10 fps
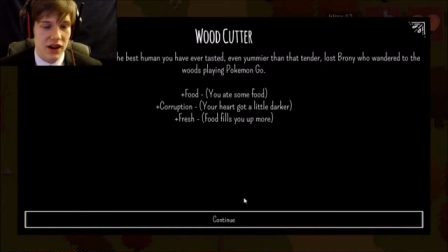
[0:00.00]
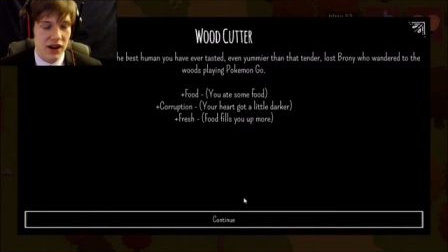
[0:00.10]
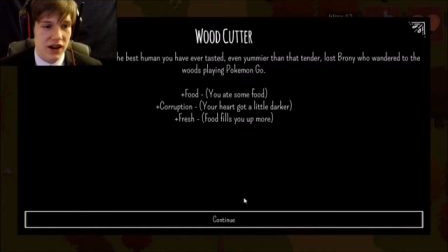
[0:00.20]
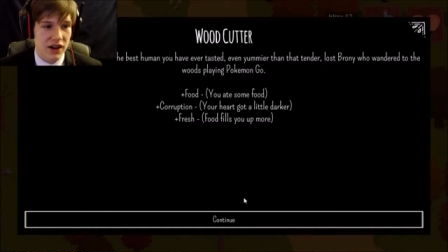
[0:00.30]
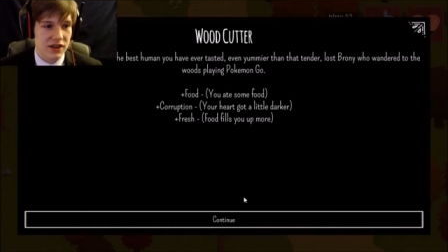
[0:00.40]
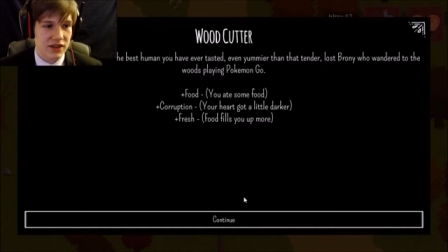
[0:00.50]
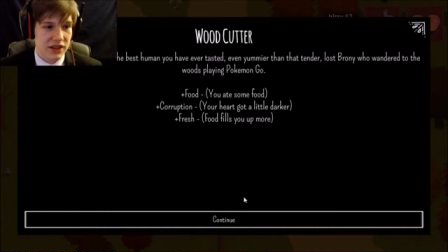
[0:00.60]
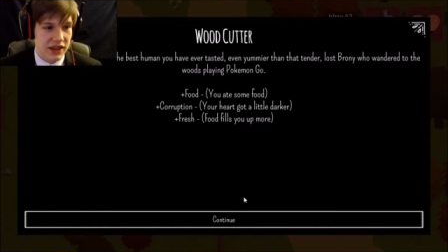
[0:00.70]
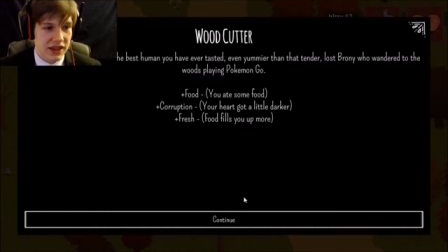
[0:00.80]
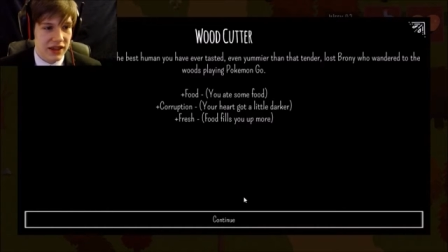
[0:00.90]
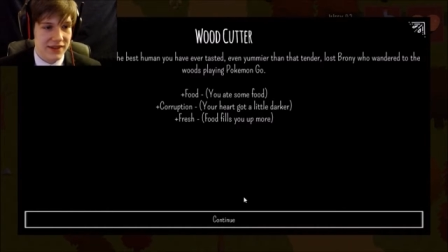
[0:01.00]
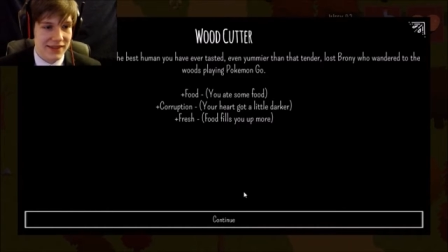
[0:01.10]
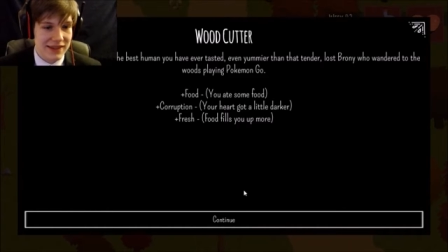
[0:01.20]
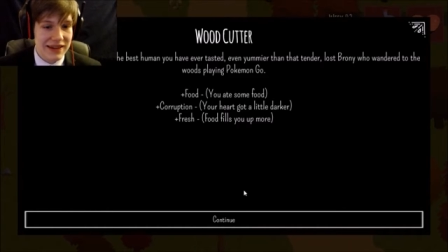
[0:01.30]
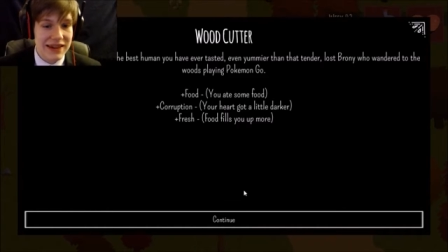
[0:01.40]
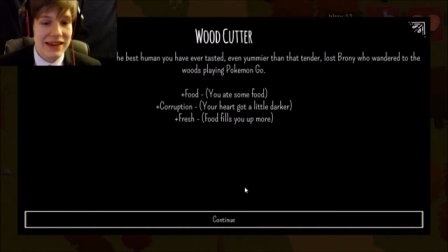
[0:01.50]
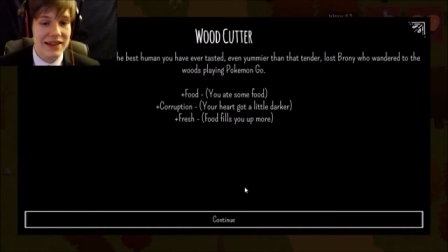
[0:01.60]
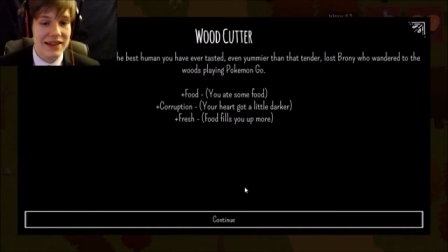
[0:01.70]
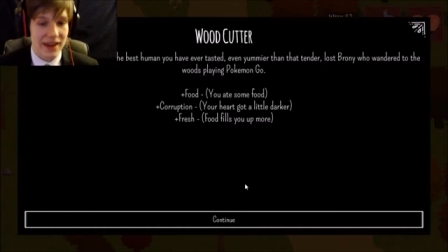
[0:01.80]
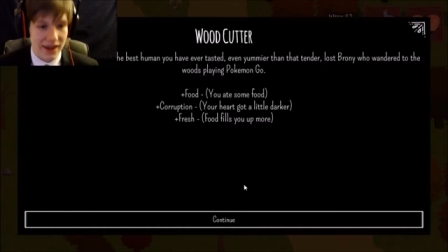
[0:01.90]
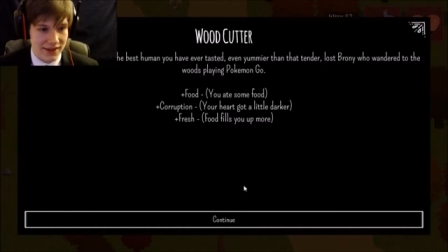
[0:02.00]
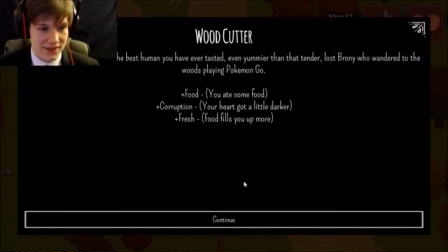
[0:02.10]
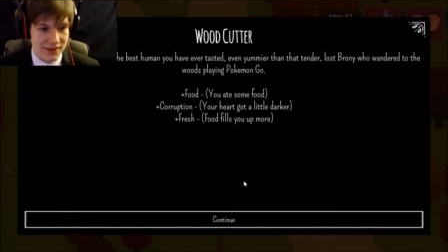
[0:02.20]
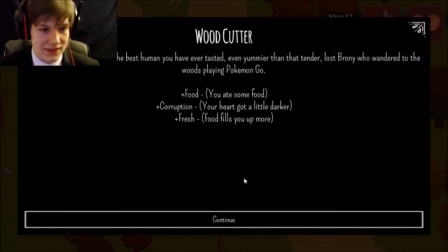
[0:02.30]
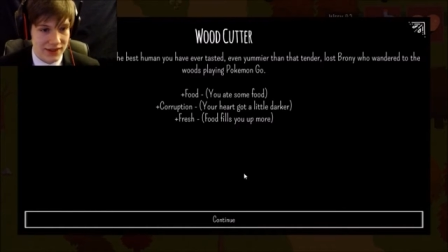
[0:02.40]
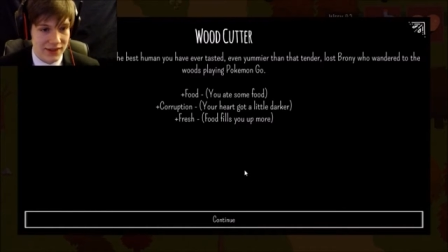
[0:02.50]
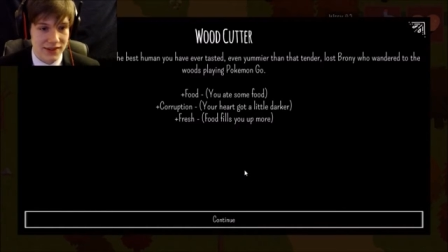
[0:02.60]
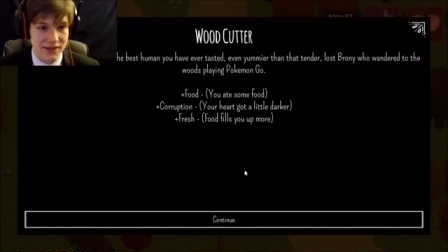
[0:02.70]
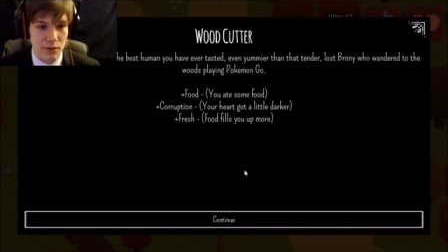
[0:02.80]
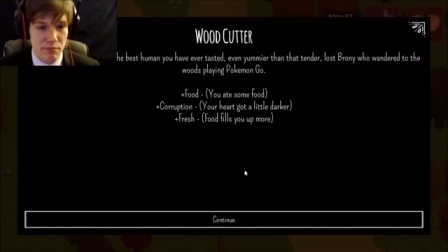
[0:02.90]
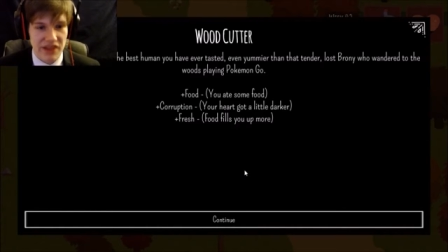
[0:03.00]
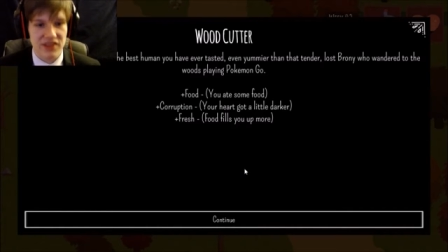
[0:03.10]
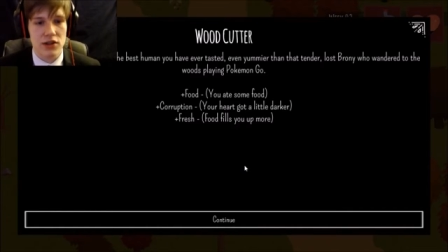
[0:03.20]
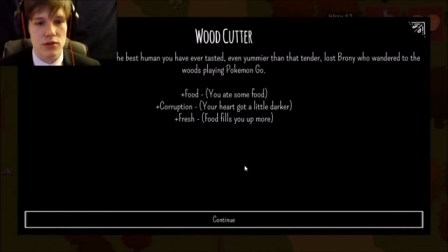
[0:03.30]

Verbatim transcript: Uh, he is lean and tasty. This is the best